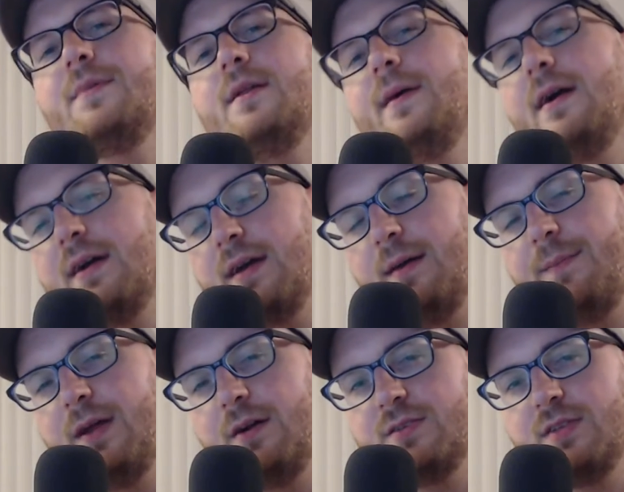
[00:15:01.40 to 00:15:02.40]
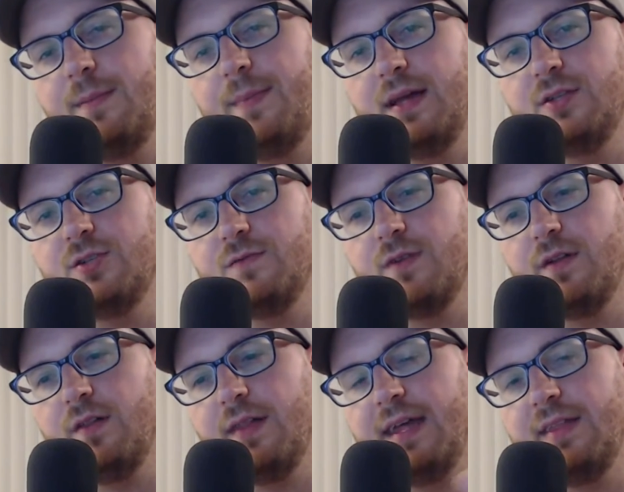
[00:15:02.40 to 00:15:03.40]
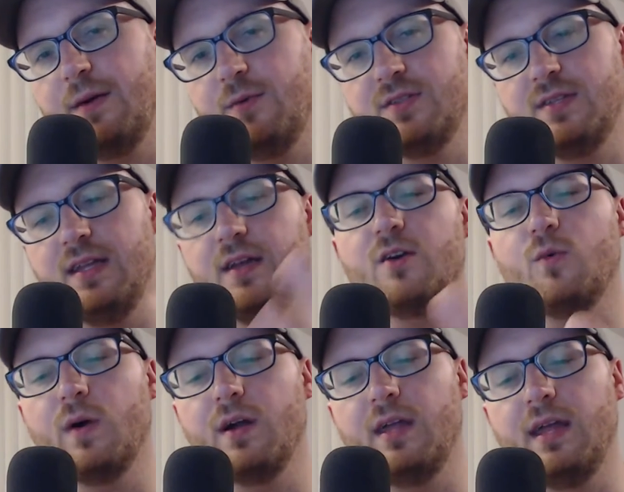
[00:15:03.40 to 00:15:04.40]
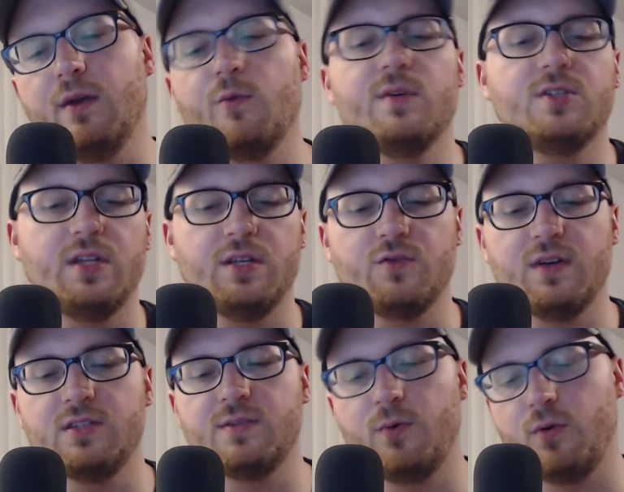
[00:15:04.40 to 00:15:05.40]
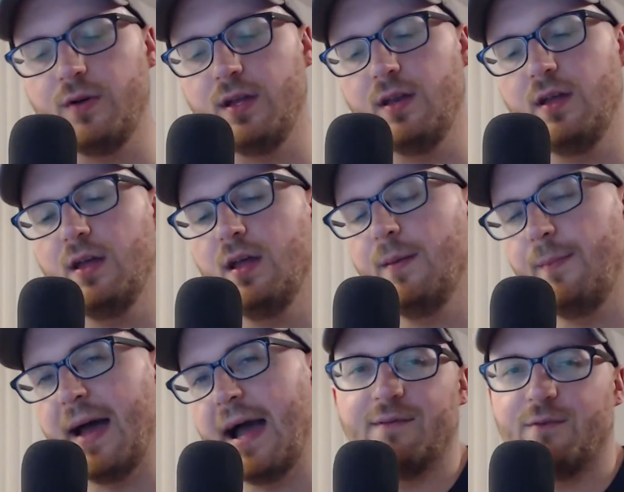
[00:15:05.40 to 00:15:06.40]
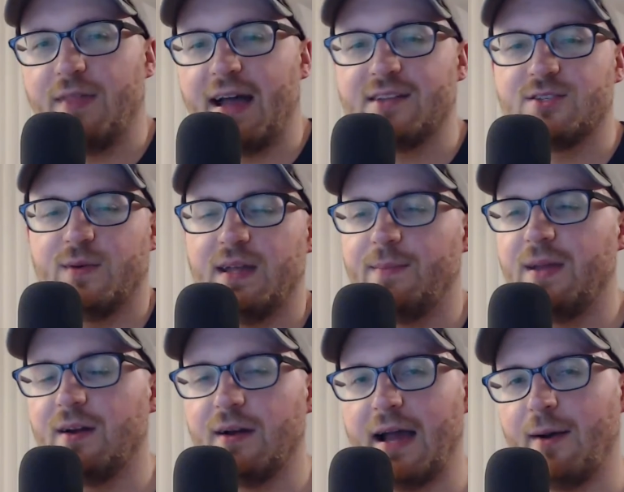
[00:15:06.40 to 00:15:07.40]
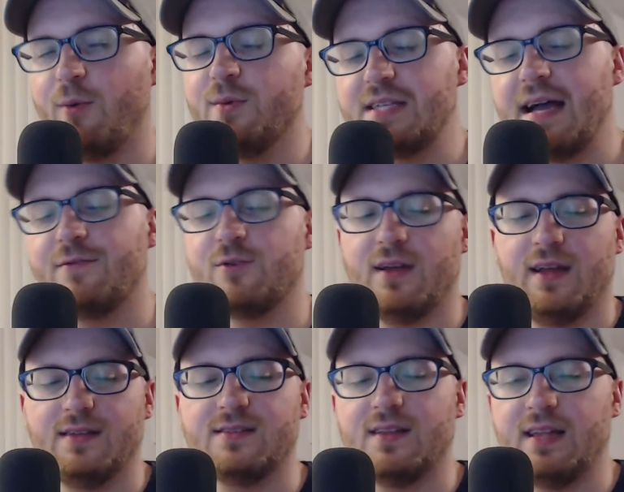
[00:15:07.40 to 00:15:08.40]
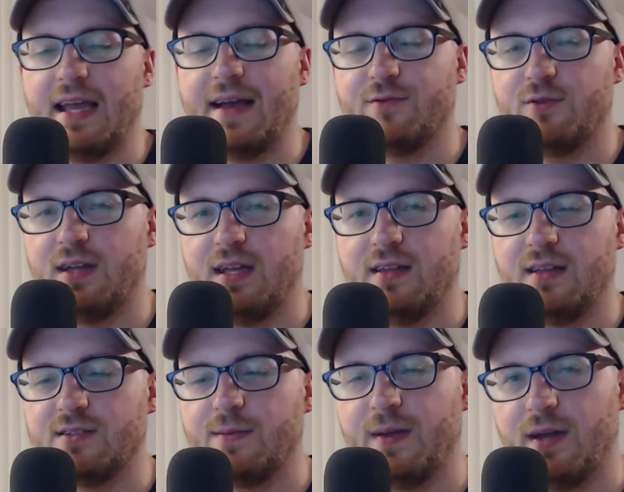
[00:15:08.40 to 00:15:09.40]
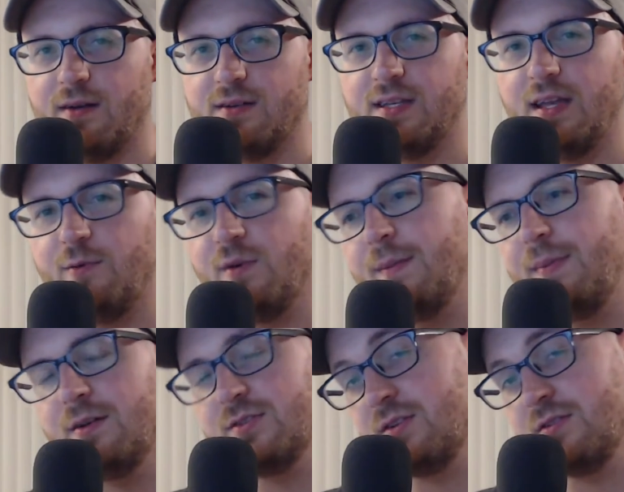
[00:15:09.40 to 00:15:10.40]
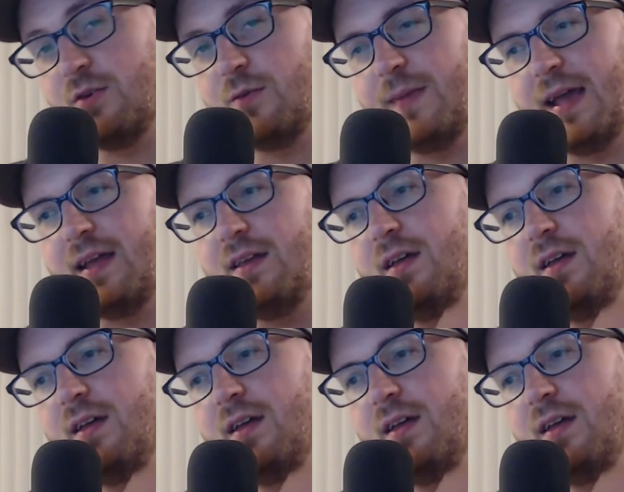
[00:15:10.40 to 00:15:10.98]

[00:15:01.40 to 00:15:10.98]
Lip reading: America appears on a bench in front of the lake that was near where he originally transported back for that. So he appeared almost instantly after he disappears. He reappears as an old man